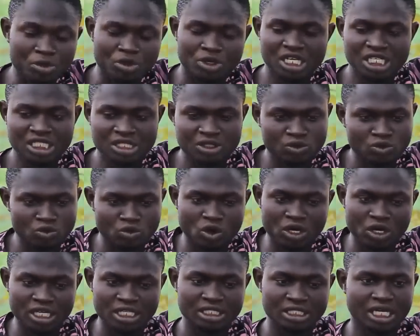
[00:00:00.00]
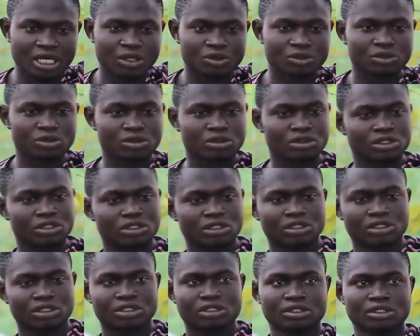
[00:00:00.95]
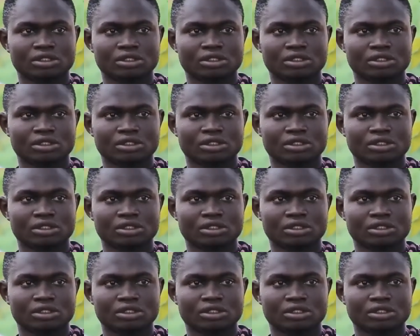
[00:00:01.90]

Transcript: here to help you. Let's work it out.